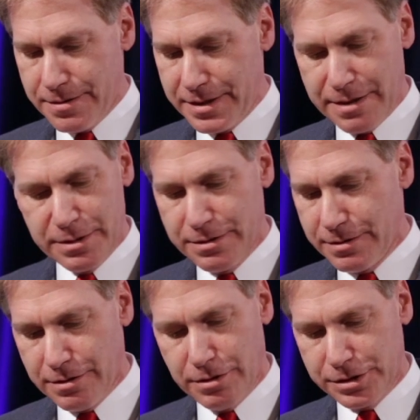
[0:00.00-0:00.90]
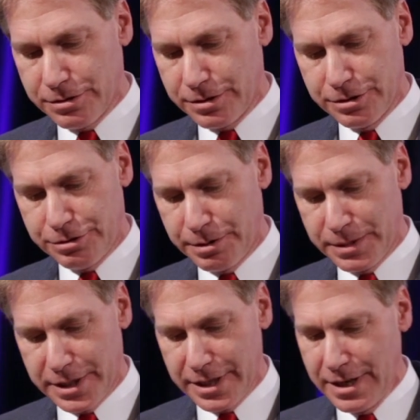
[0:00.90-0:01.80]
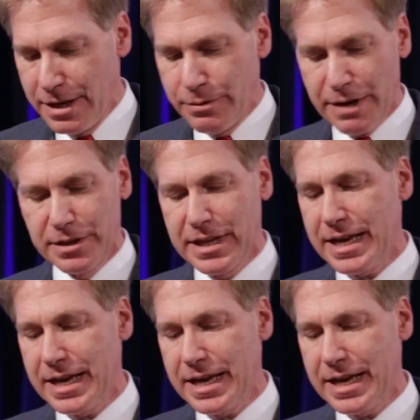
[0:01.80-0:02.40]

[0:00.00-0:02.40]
They've been also contributing. We have an